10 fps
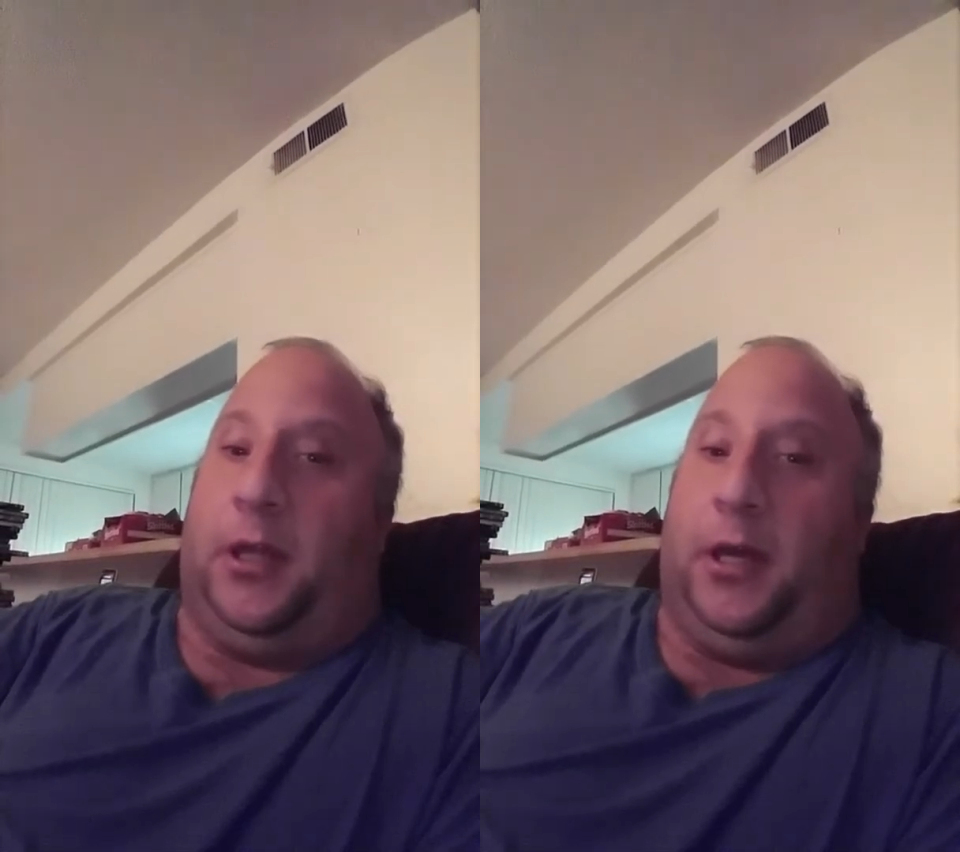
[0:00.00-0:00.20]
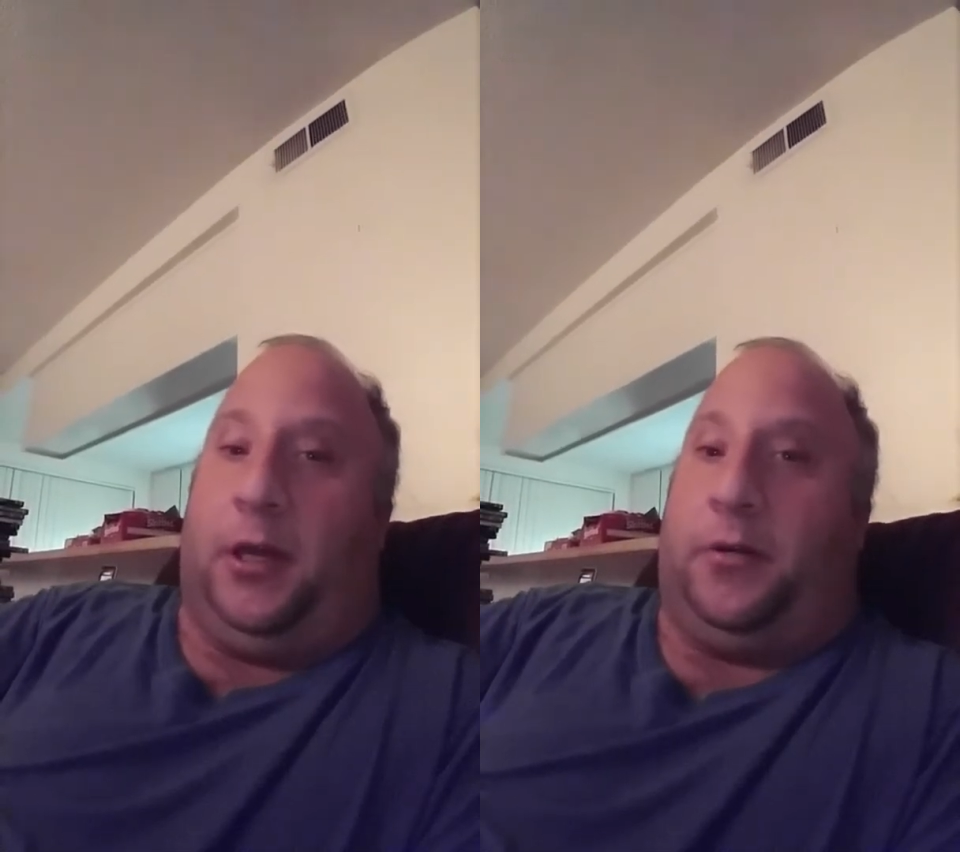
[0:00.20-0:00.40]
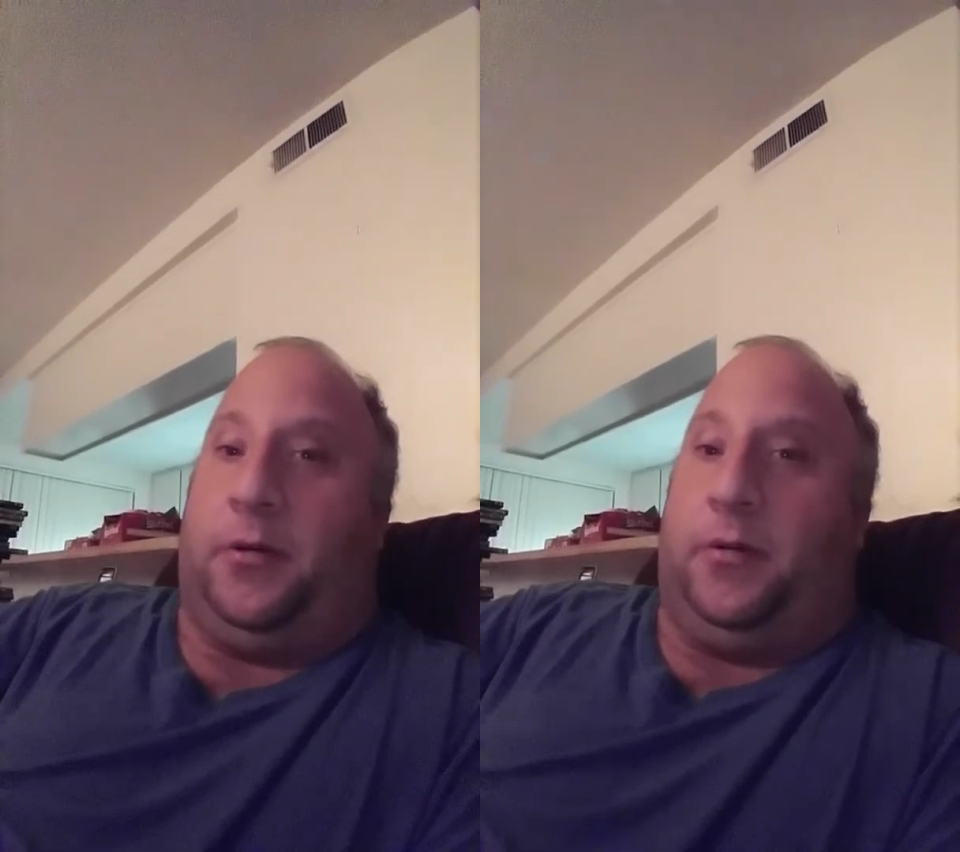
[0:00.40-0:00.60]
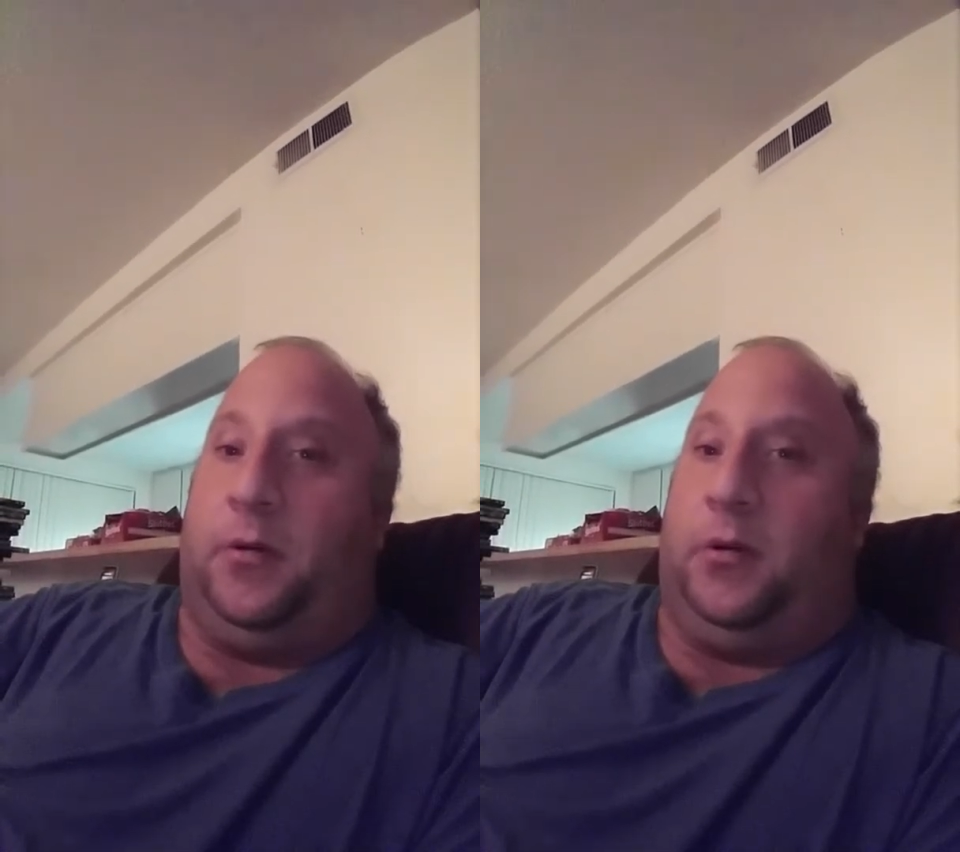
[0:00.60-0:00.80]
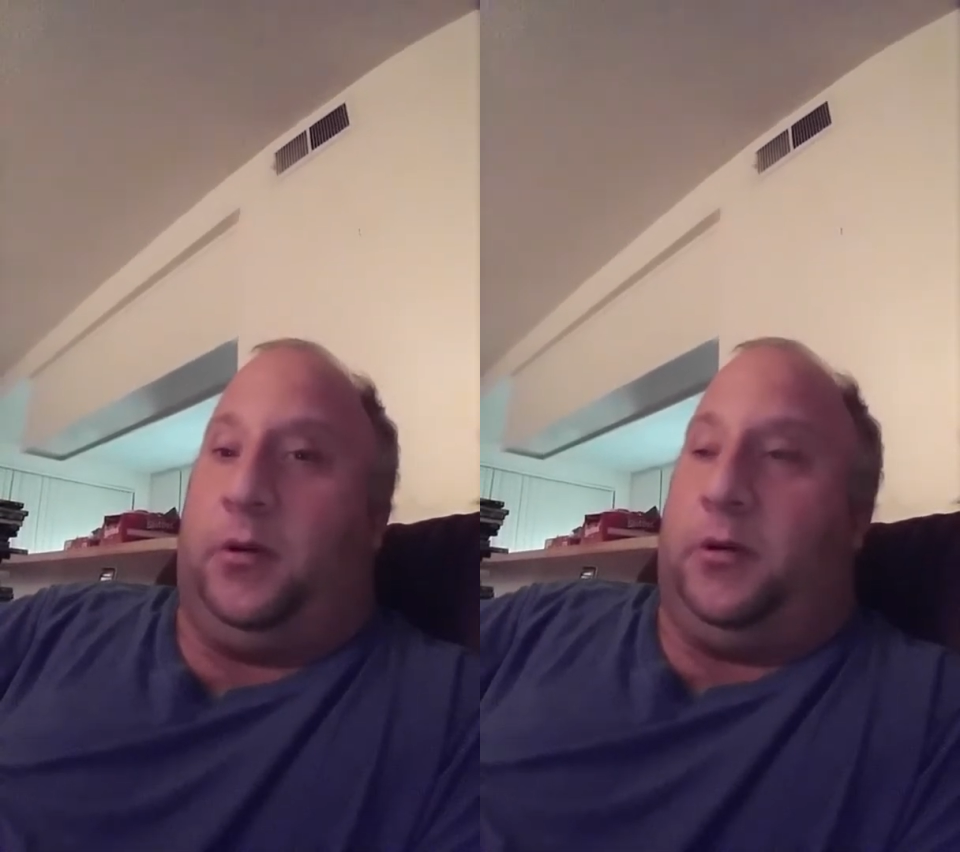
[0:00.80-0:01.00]
head.
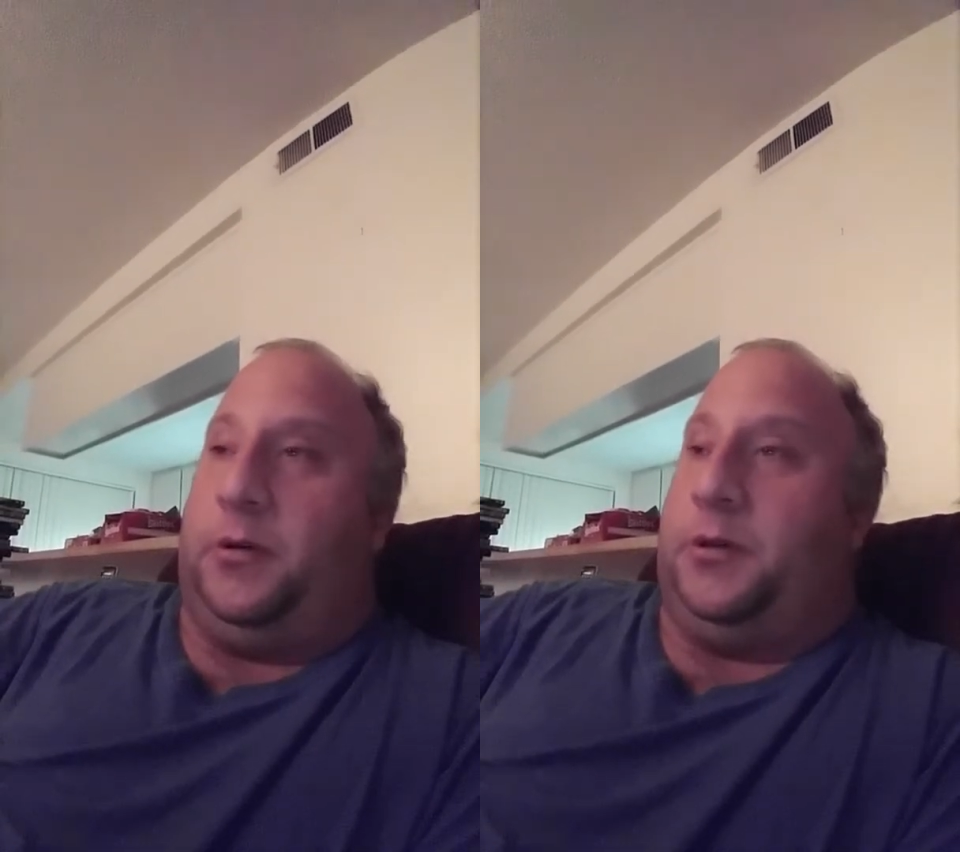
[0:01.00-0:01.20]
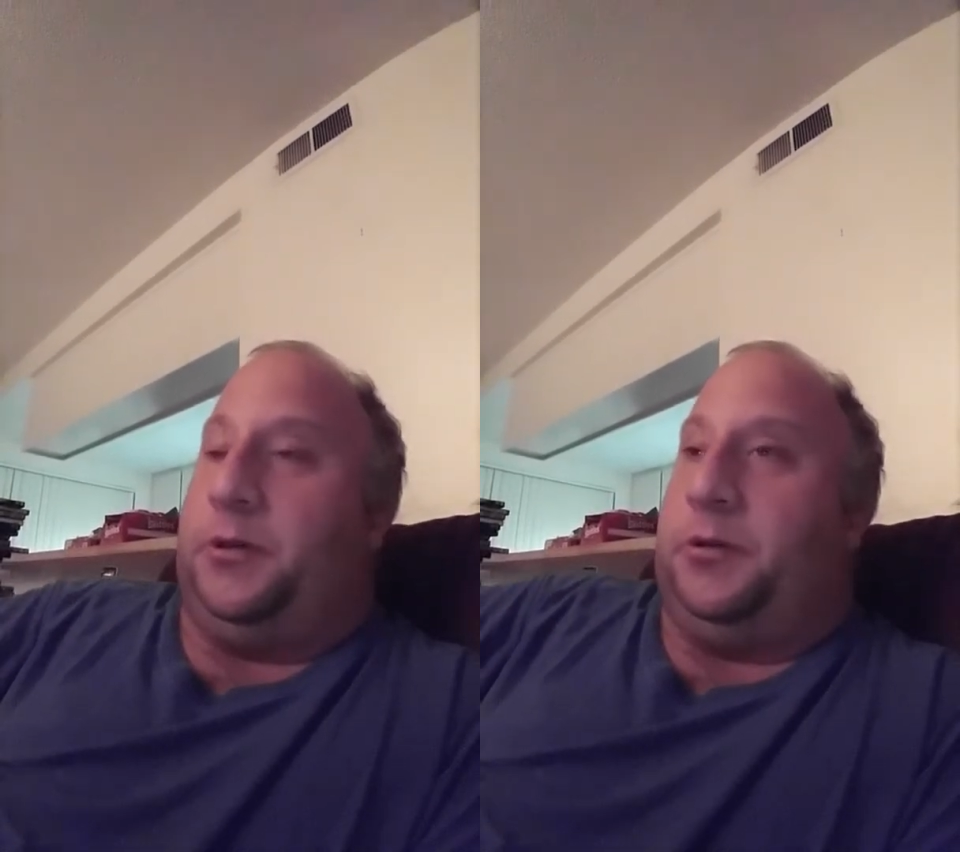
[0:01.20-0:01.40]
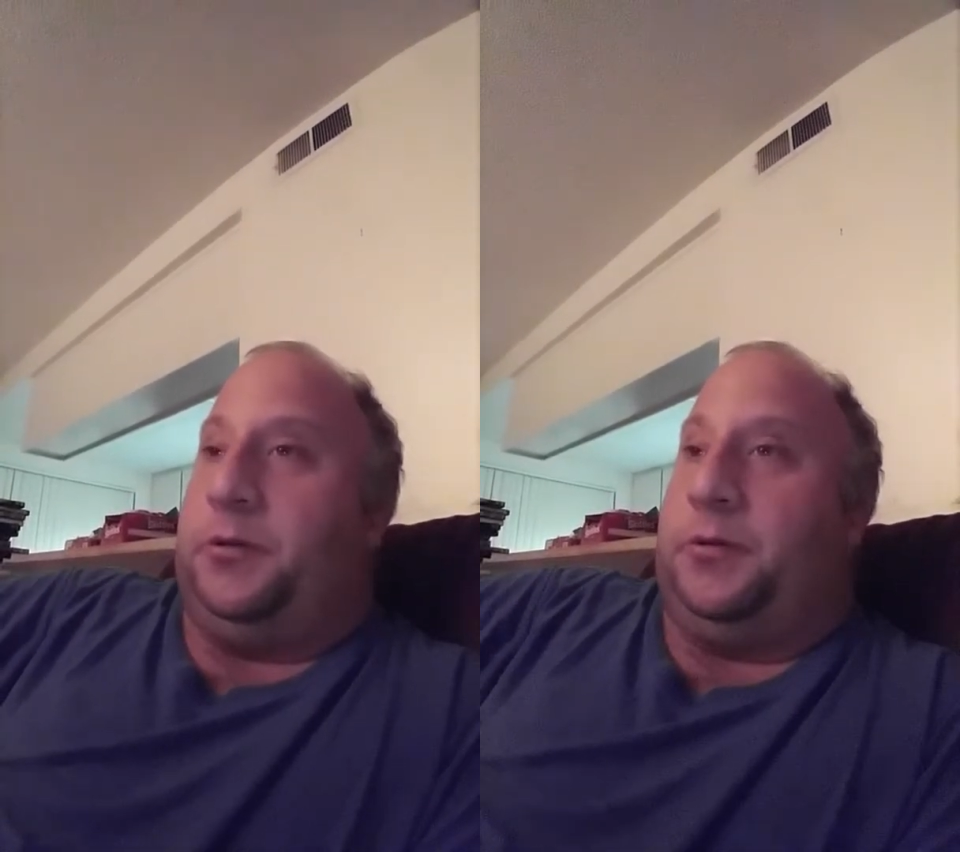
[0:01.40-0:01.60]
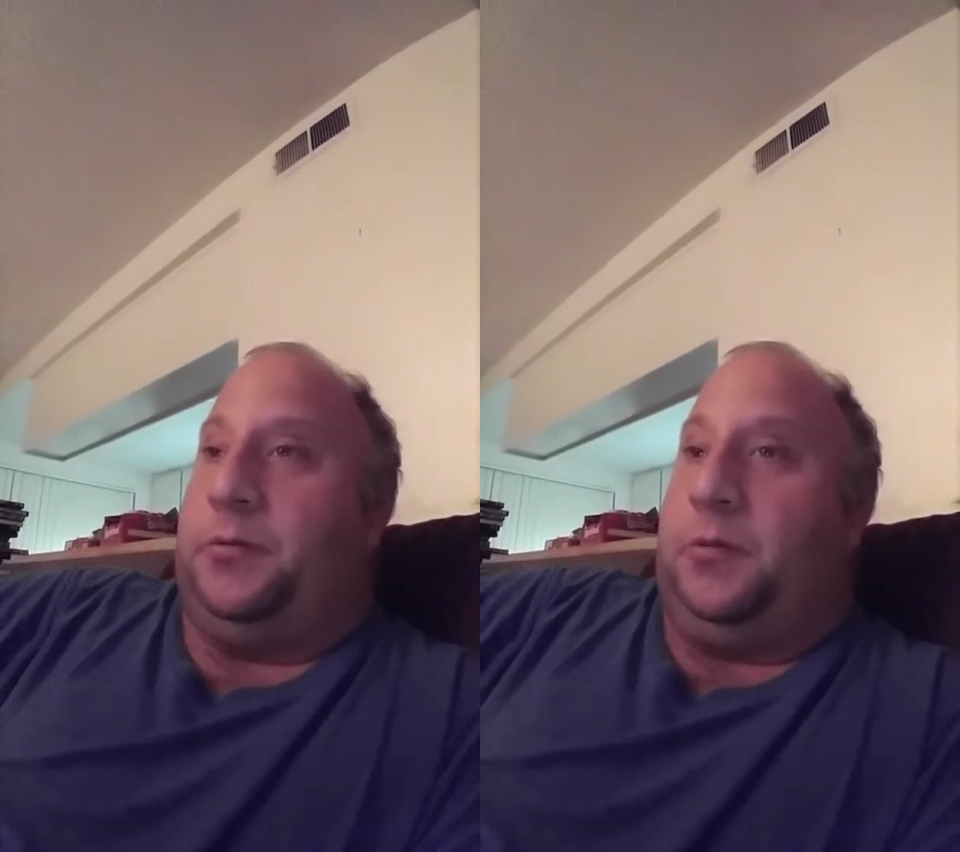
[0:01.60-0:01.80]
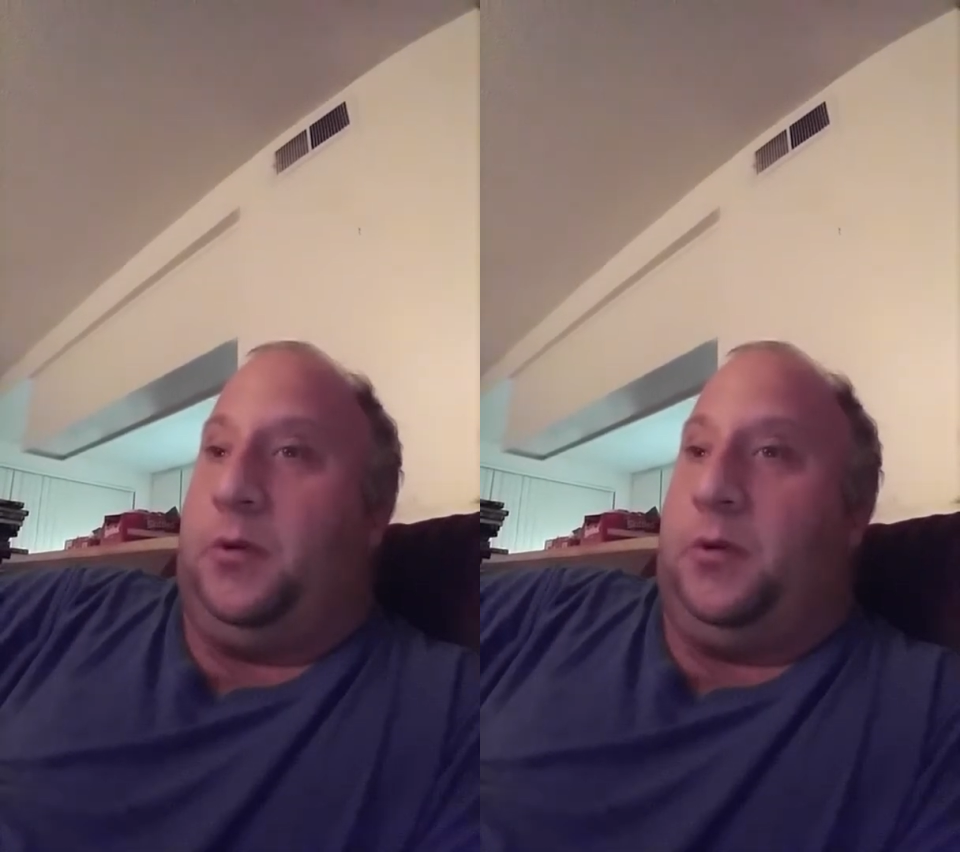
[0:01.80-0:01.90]
So.